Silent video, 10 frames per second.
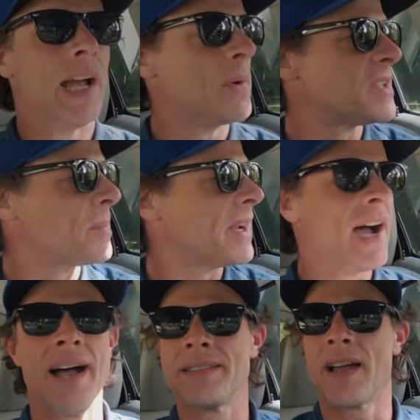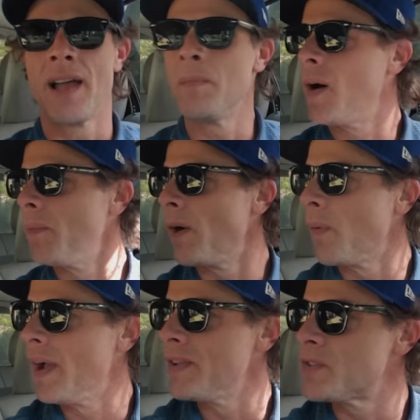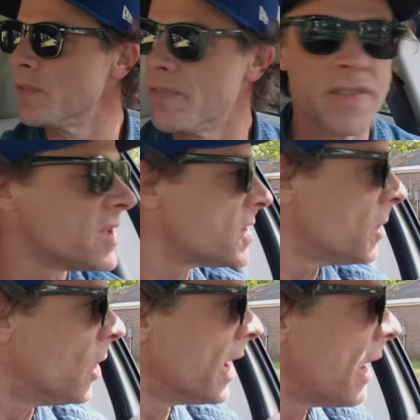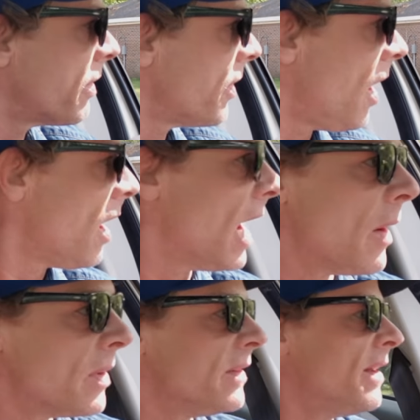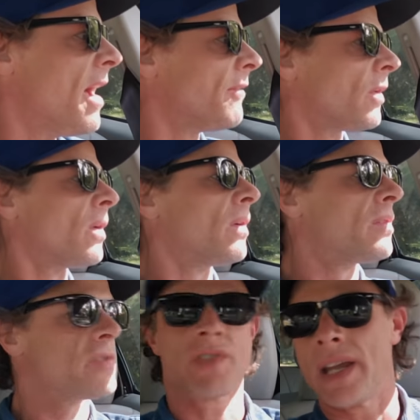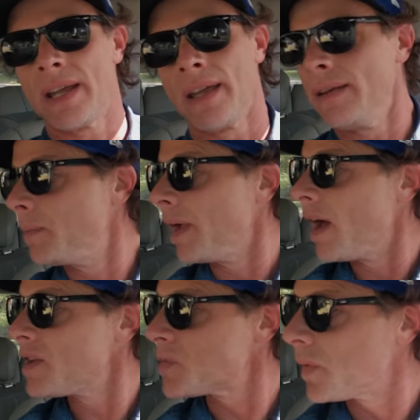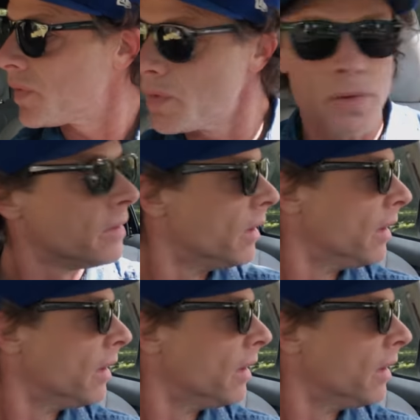Hey, what's up, guys? I'm on my way to visit someone I thought I would never see again, to be honest with you.